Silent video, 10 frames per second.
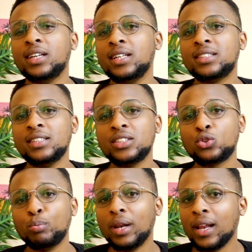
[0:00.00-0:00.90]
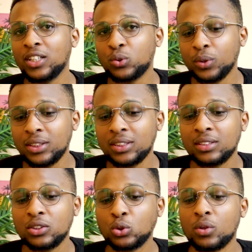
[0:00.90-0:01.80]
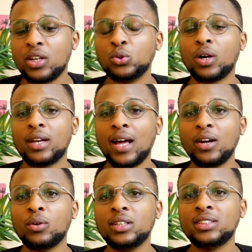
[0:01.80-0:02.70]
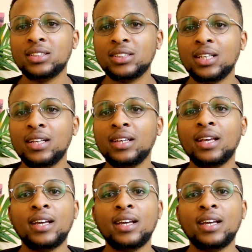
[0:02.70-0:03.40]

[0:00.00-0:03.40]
It needs to be lightweight so that you can handle it easily.